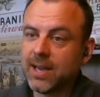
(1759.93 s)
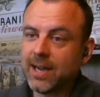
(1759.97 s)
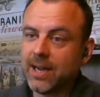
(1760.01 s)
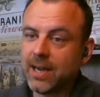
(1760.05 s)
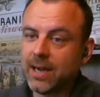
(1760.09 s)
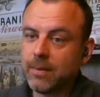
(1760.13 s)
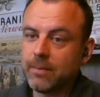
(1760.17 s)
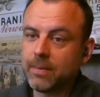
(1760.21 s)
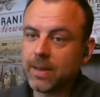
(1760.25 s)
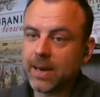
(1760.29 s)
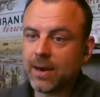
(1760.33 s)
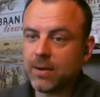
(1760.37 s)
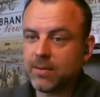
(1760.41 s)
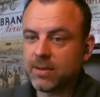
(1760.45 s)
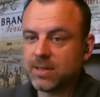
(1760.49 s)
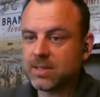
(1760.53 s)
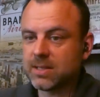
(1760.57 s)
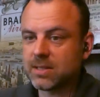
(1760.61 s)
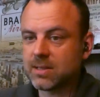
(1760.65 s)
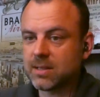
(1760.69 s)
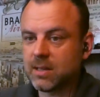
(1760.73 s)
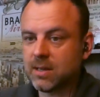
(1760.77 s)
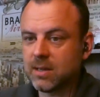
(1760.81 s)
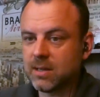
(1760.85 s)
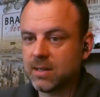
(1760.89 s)
I know
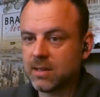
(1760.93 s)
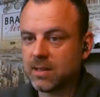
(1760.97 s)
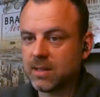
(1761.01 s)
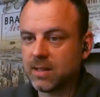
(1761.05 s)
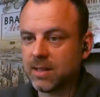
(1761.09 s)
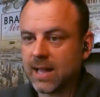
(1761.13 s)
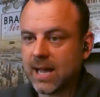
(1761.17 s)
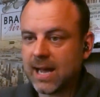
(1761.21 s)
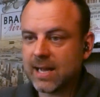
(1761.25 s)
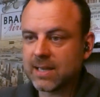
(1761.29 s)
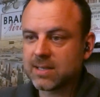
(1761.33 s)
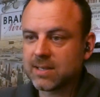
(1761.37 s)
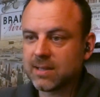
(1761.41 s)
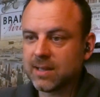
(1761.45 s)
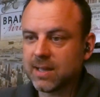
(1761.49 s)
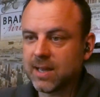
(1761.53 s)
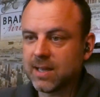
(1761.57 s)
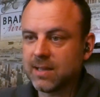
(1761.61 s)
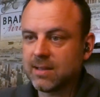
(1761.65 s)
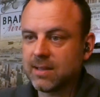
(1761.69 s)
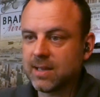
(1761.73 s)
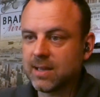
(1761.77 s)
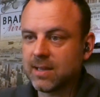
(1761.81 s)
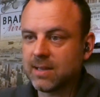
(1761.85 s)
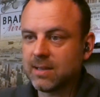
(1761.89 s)
this is the last
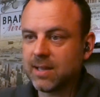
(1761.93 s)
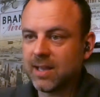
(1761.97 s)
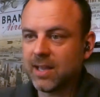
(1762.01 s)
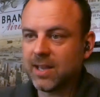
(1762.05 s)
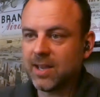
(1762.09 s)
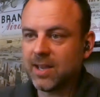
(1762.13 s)
slide that